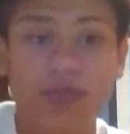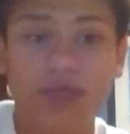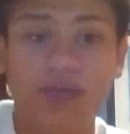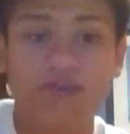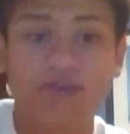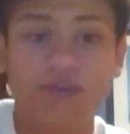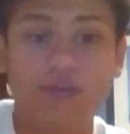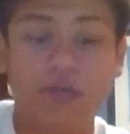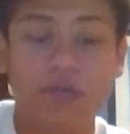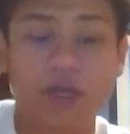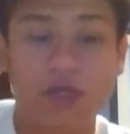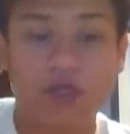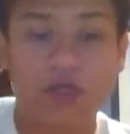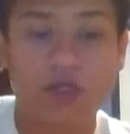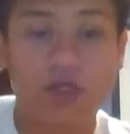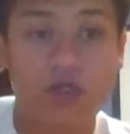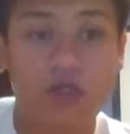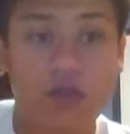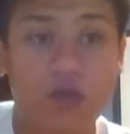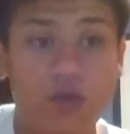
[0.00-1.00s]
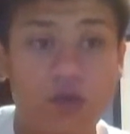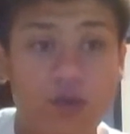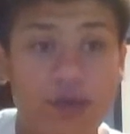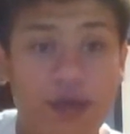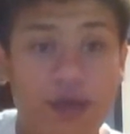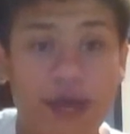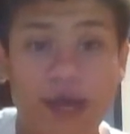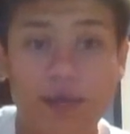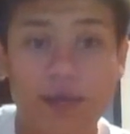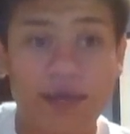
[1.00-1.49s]
left him there to
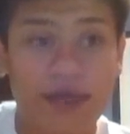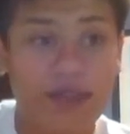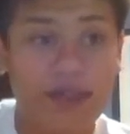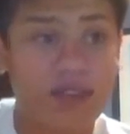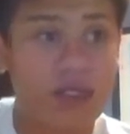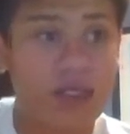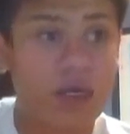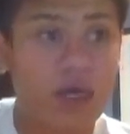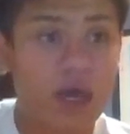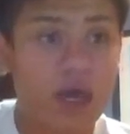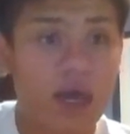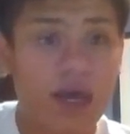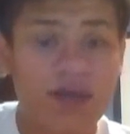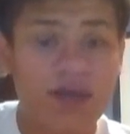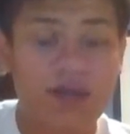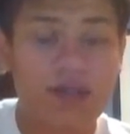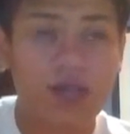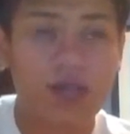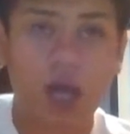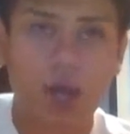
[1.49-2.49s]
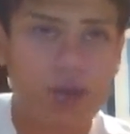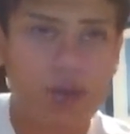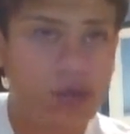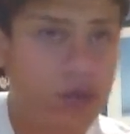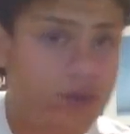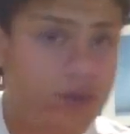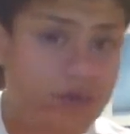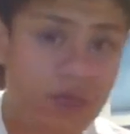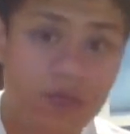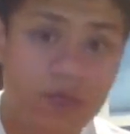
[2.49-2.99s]
reanimate as a zombie,
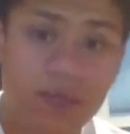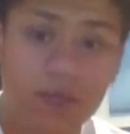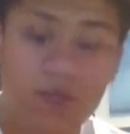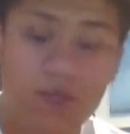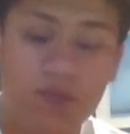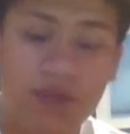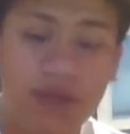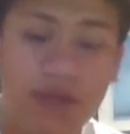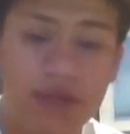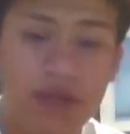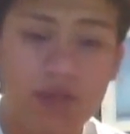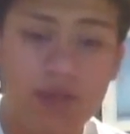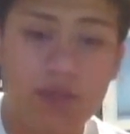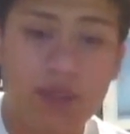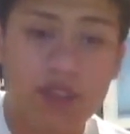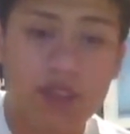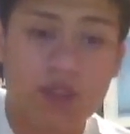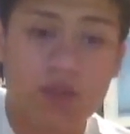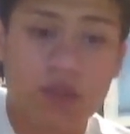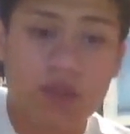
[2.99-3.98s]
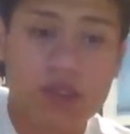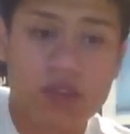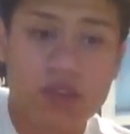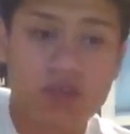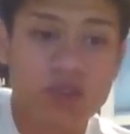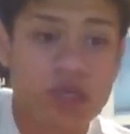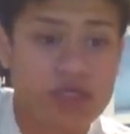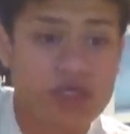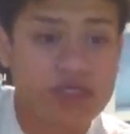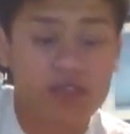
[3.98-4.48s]
or maybe bring him into one of the
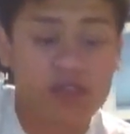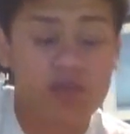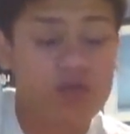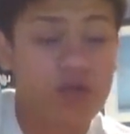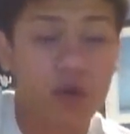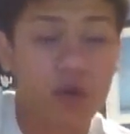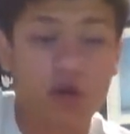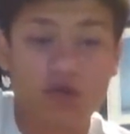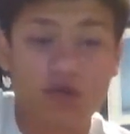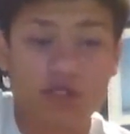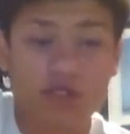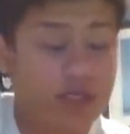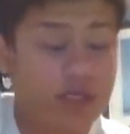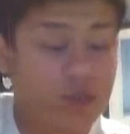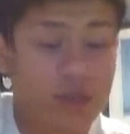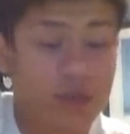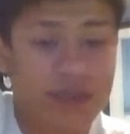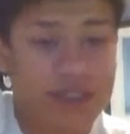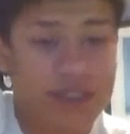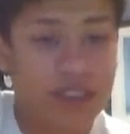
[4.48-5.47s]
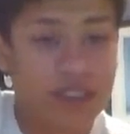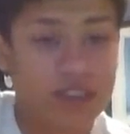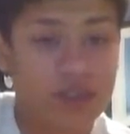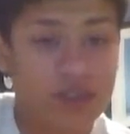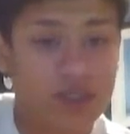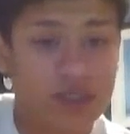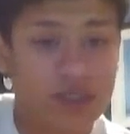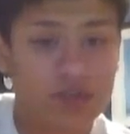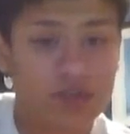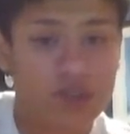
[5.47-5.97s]
trucks. Who knows? Either way, he's gonna
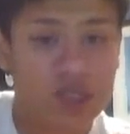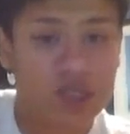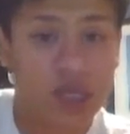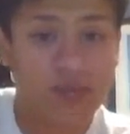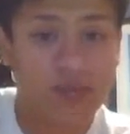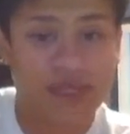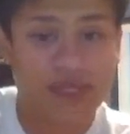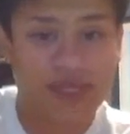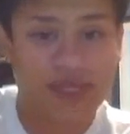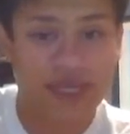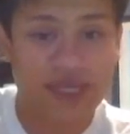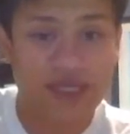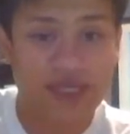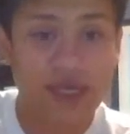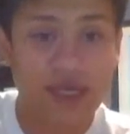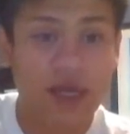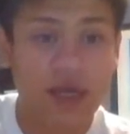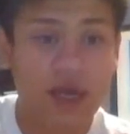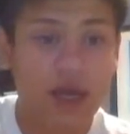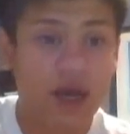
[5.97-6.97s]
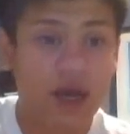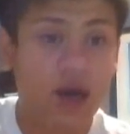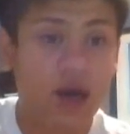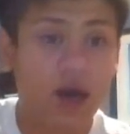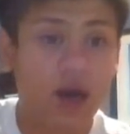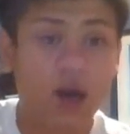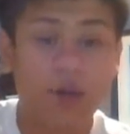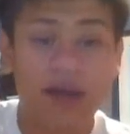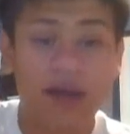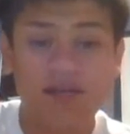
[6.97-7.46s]
turn into a zombie at the end.
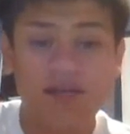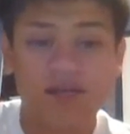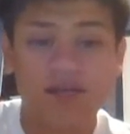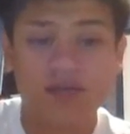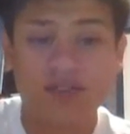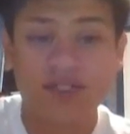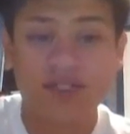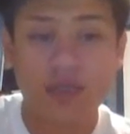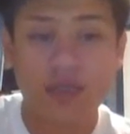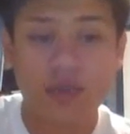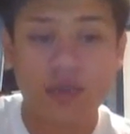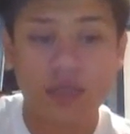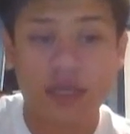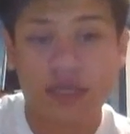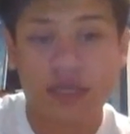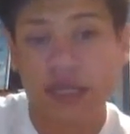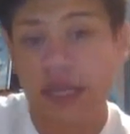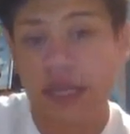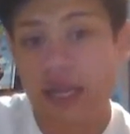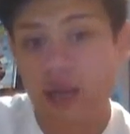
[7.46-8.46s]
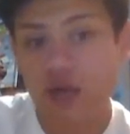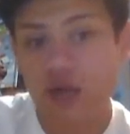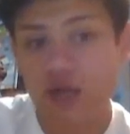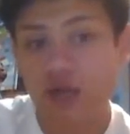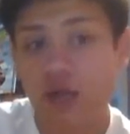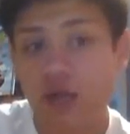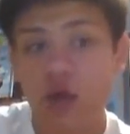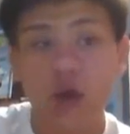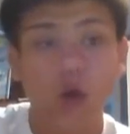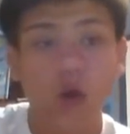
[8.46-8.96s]
As for Daryl and Aaron,